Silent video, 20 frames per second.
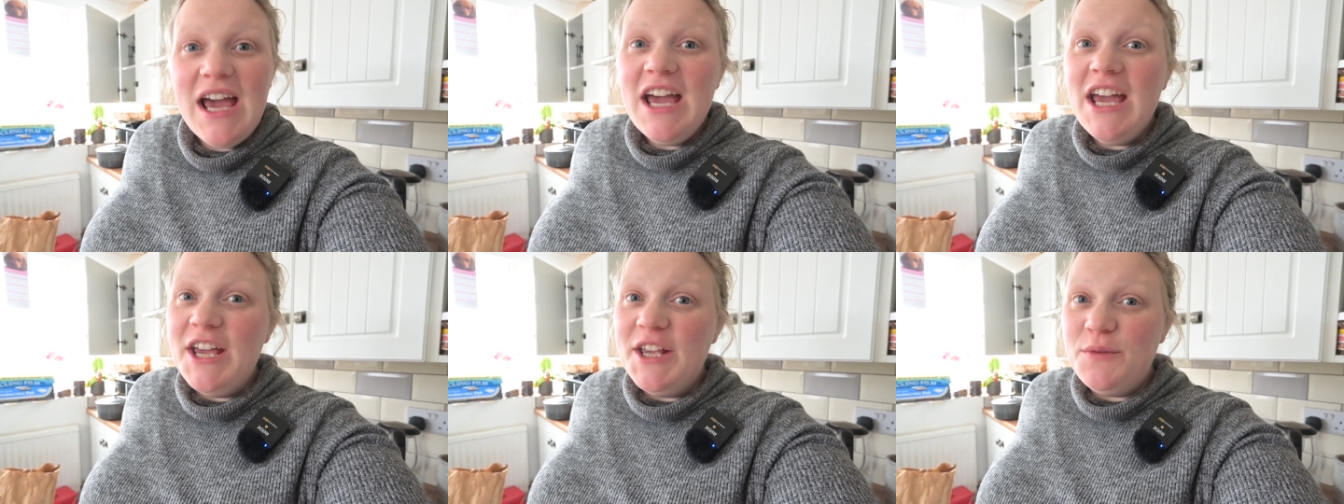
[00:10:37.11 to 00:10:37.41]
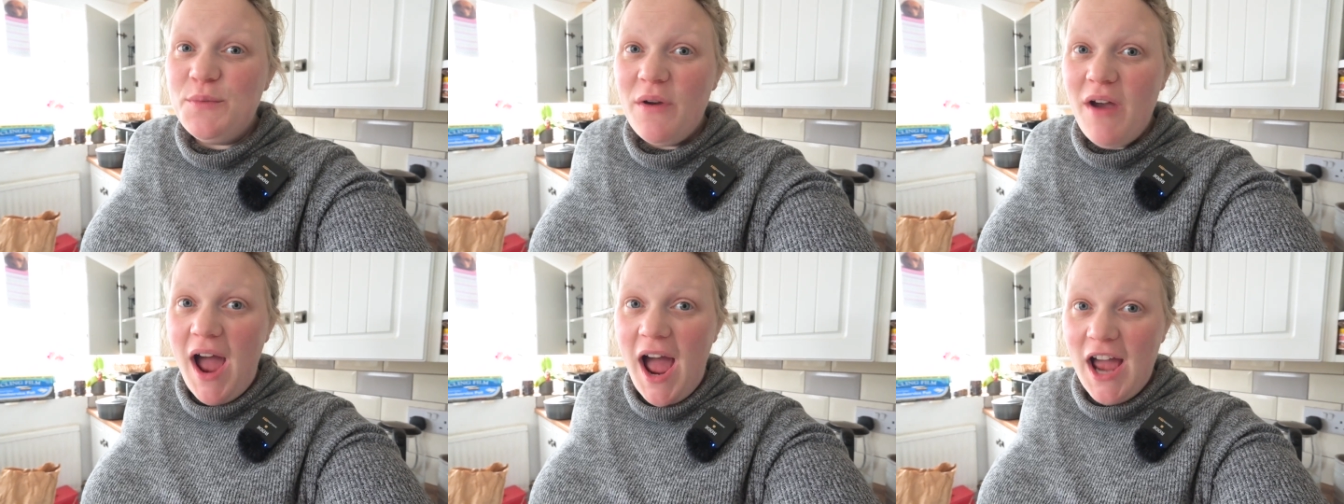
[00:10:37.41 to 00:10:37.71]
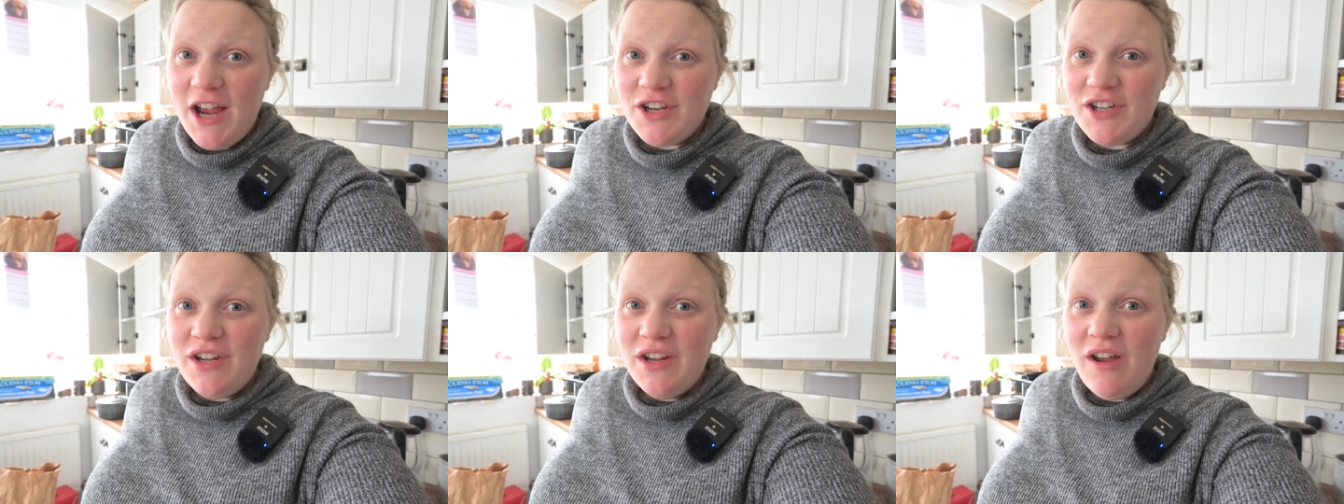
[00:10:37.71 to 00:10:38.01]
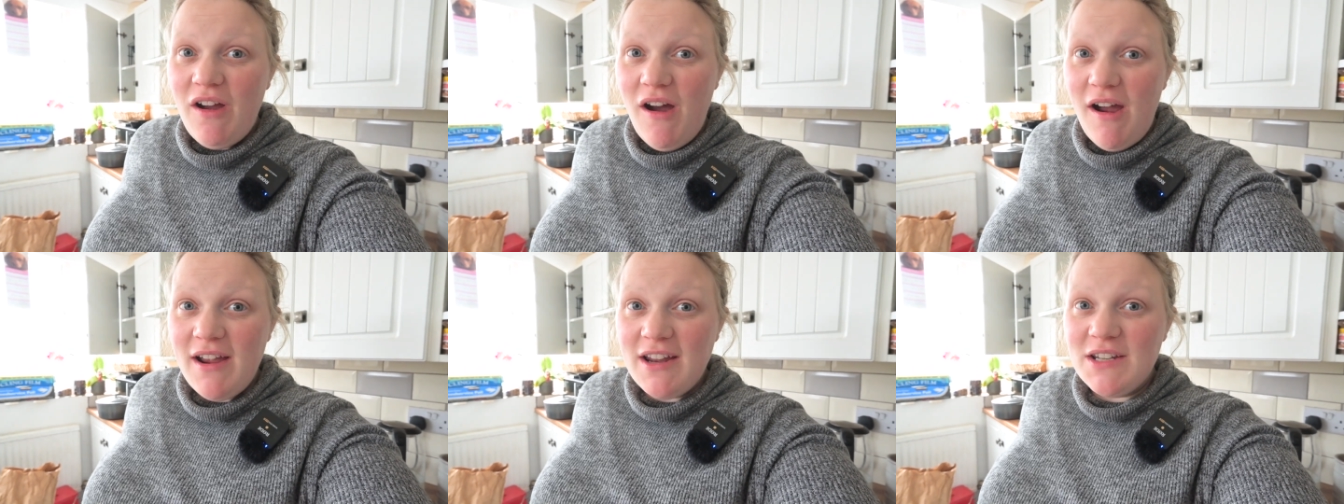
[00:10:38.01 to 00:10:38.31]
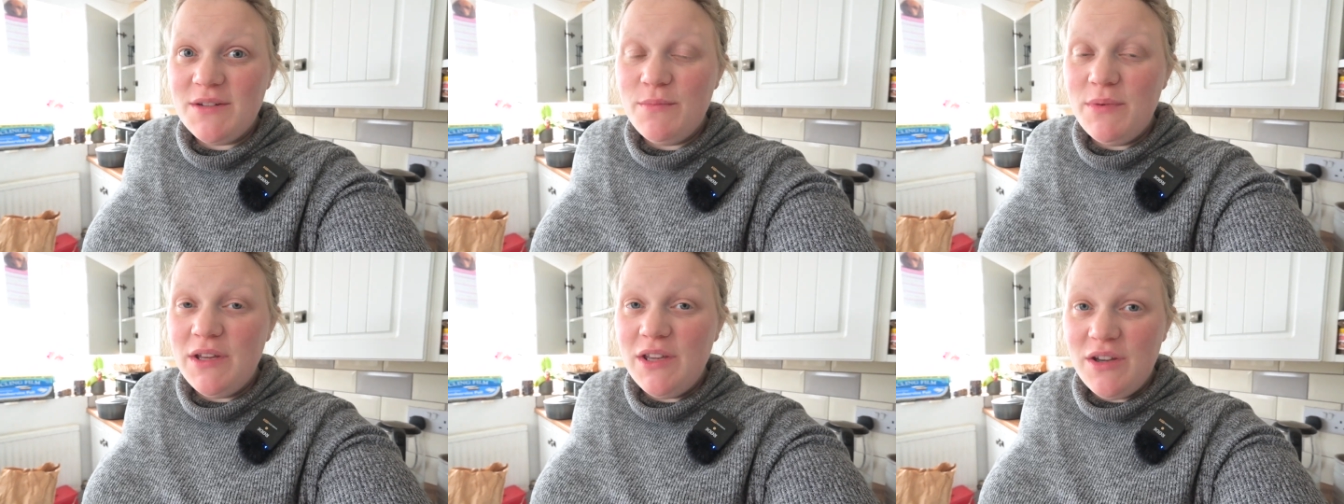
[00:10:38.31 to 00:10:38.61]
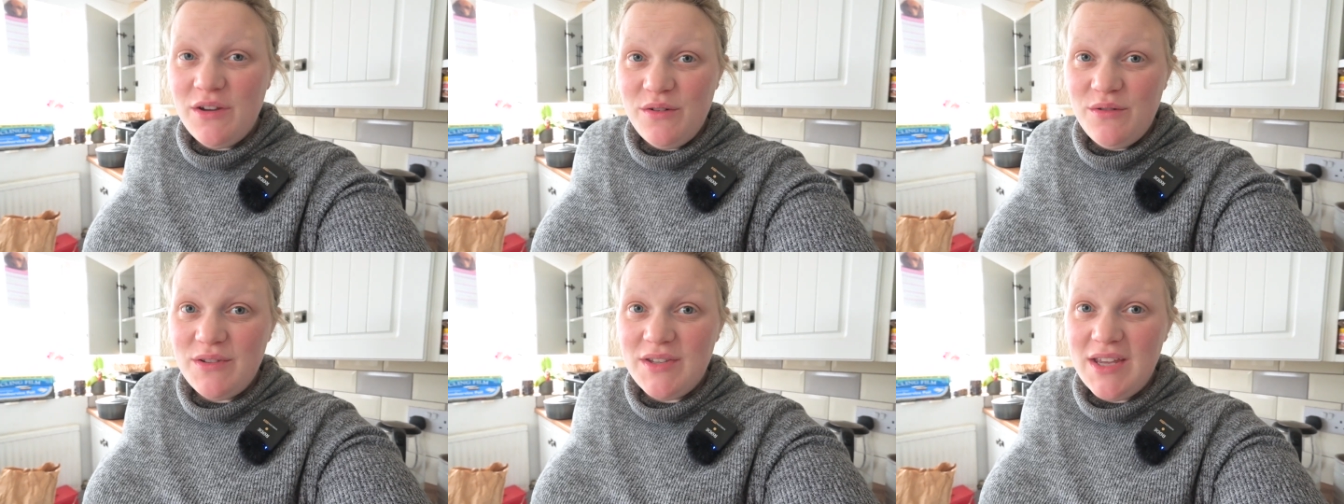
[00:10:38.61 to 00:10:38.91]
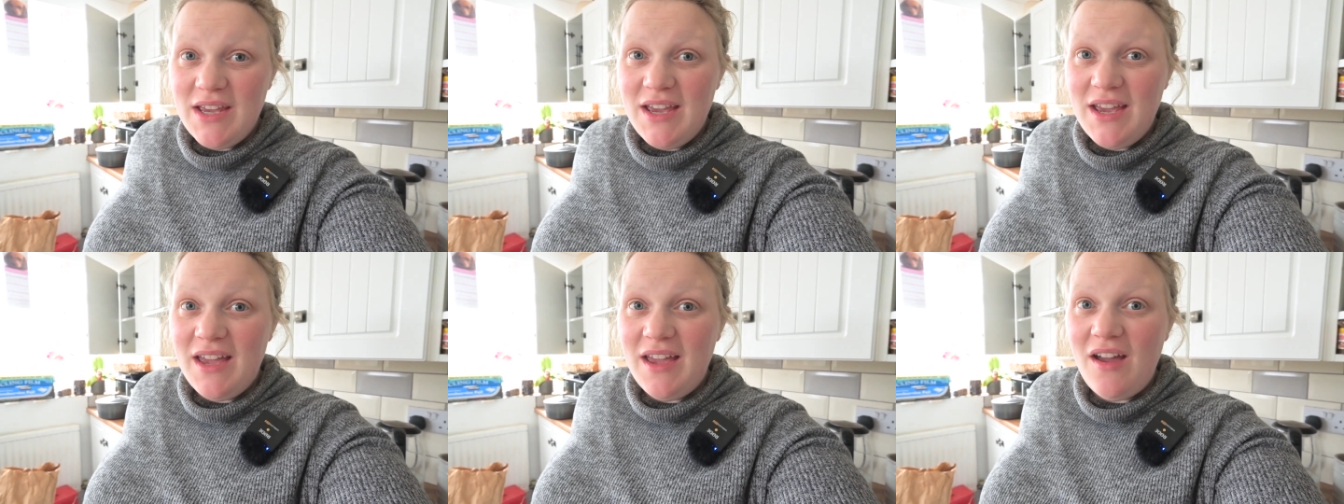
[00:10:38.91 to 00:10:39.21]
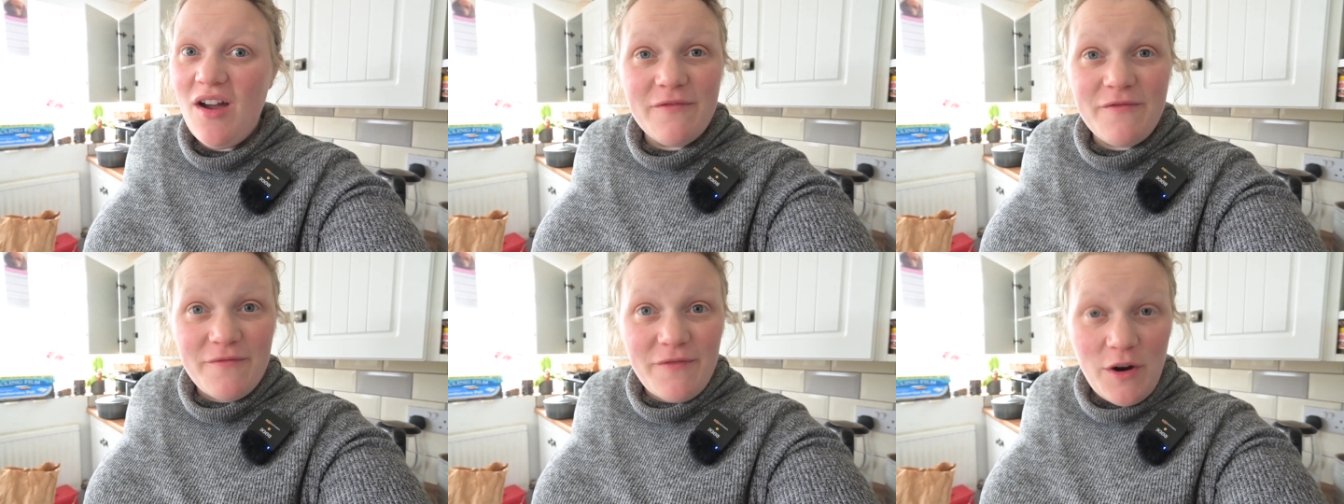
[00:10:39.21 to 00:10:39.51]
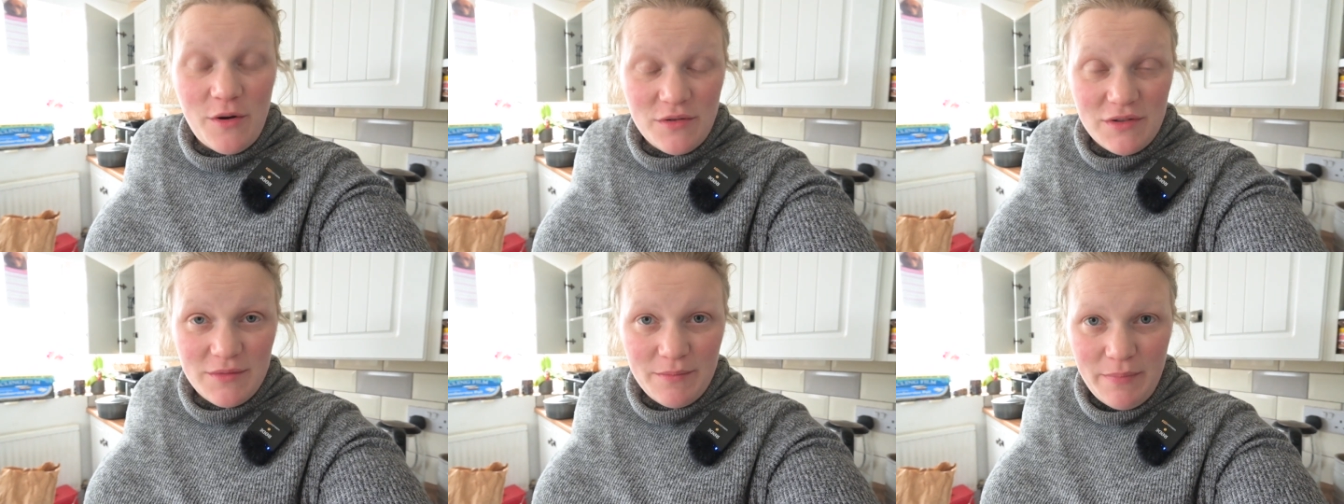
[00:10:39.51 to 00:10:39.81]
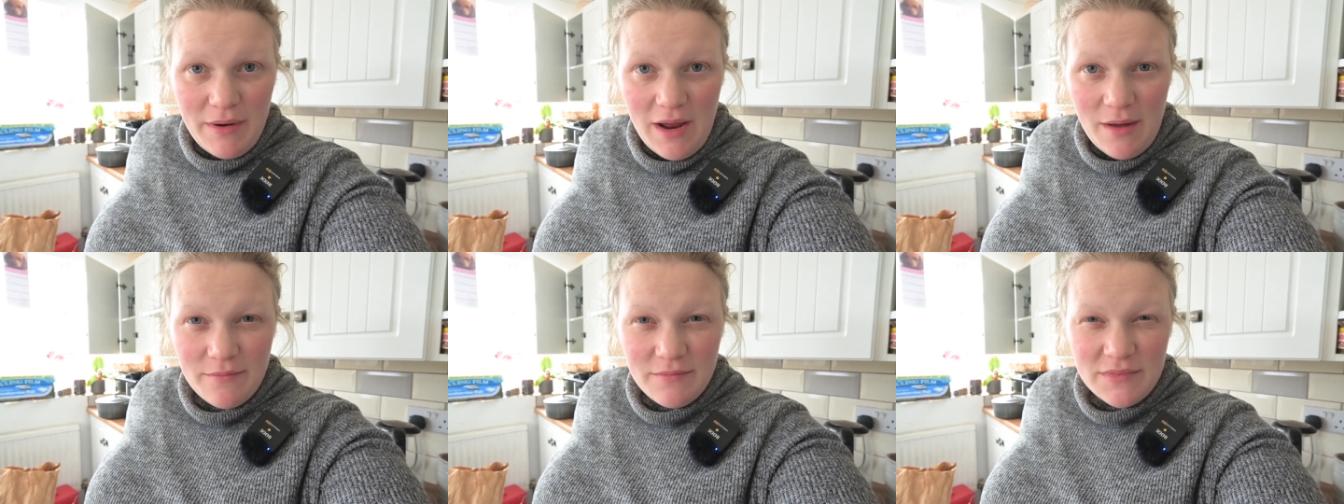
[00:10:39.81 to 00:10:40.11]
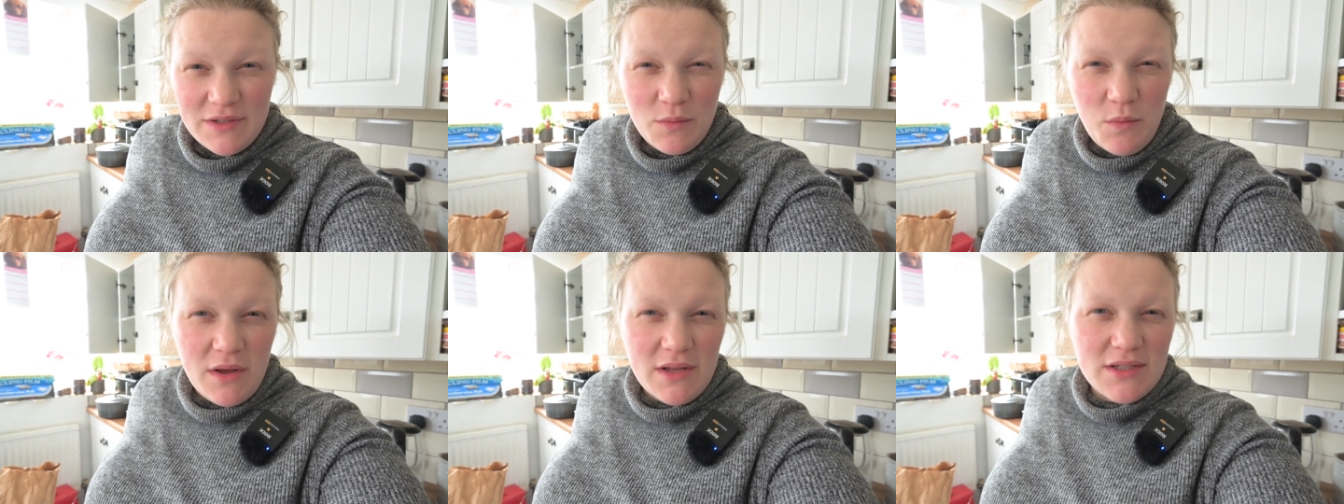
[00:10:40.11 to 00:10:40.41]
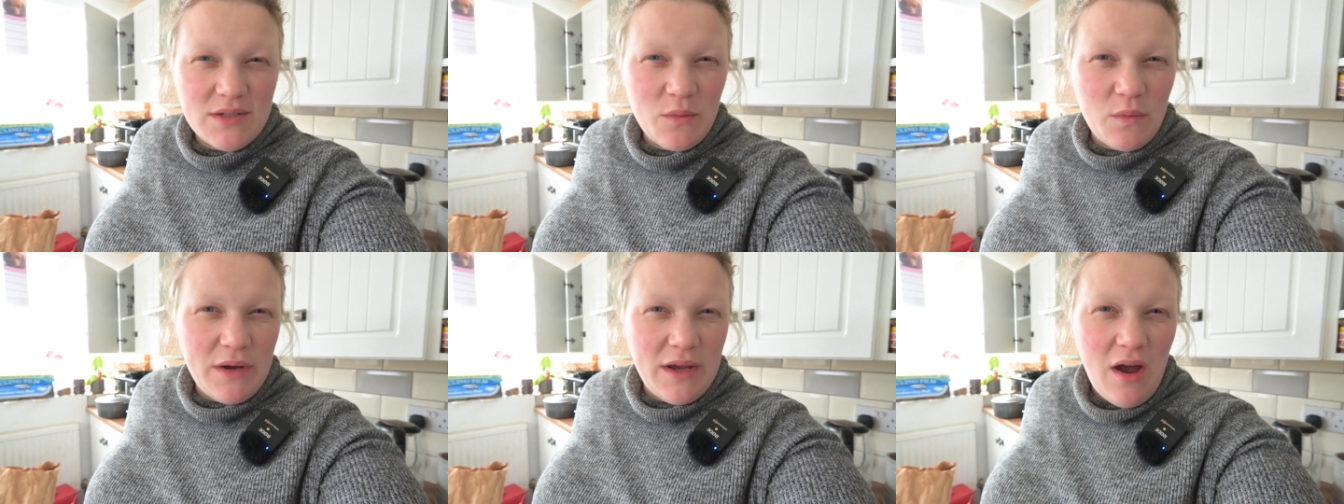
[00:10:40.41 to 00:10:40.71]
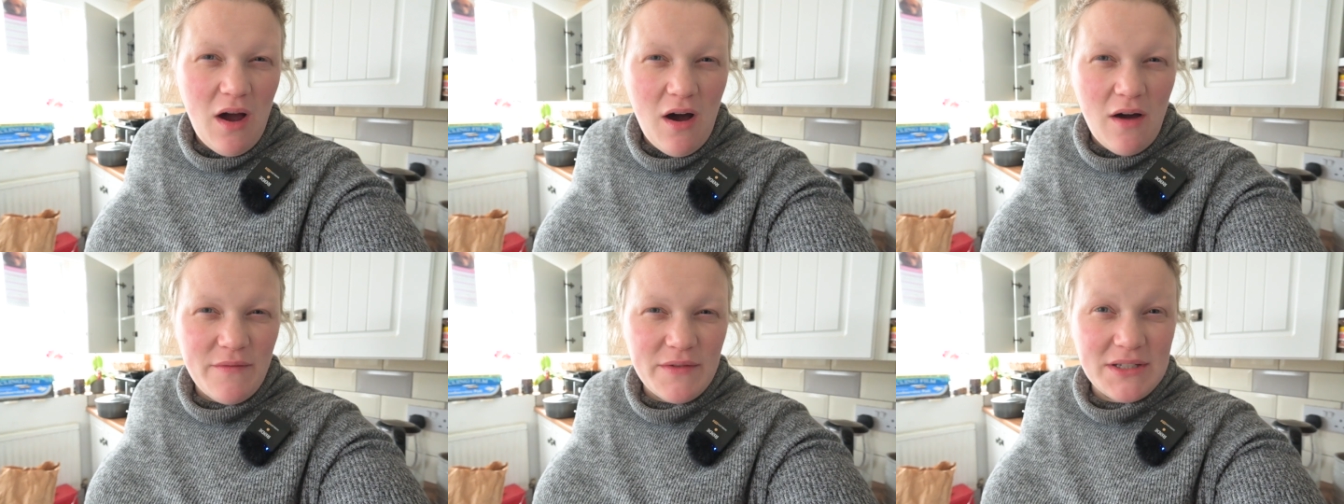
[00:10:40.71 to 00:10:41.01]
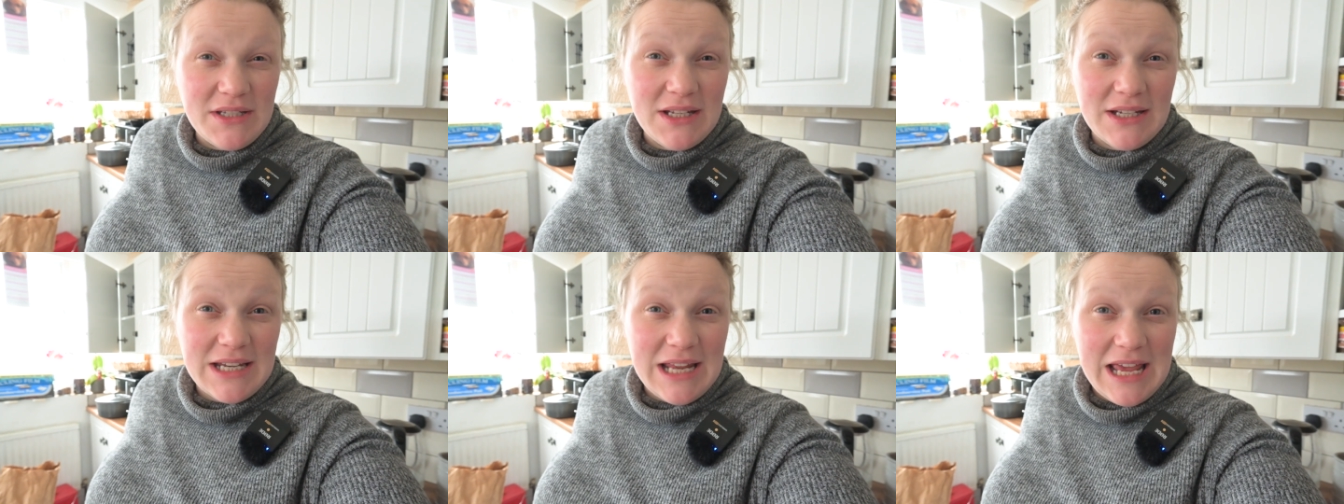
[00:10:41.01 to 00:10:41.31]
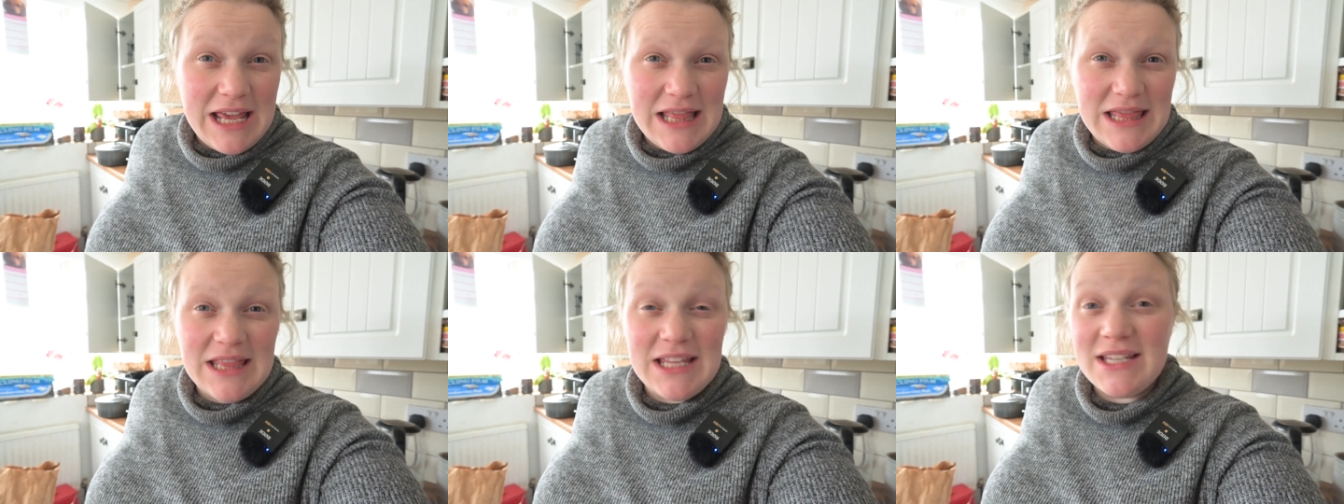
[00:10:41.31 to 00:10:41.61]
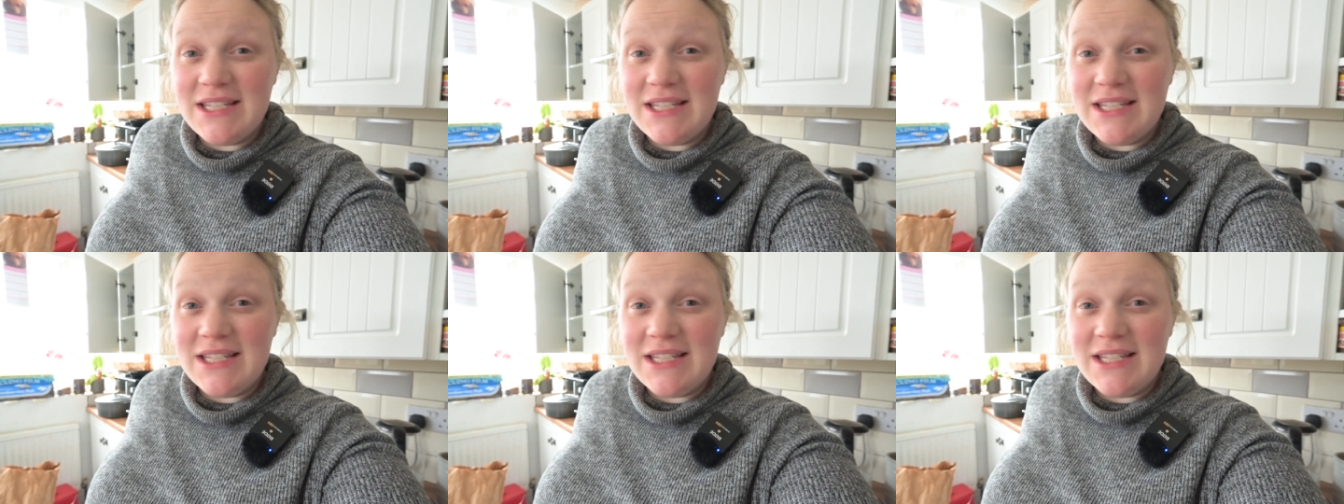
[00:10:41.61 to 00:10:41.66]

is we're actually going to be using frozen plums, the ones that we harvested in the